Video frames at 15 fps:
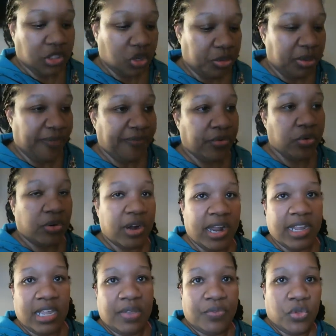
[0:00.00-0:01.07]
so before
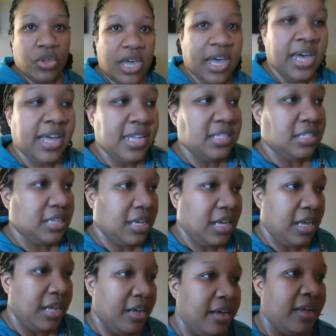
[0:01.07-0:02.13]
I give you guys
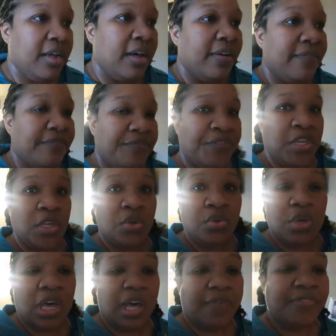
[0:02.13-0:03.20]
a
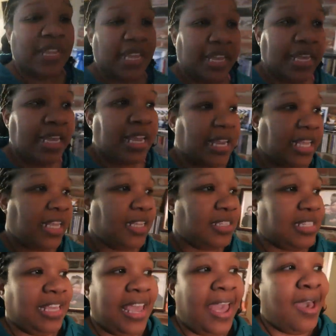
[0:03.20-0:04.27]
view of the
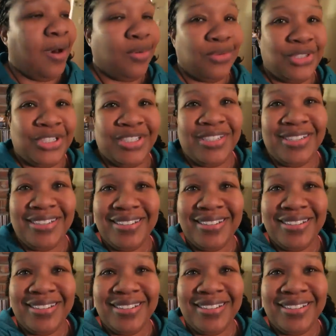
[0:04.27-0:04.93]
hideous couch,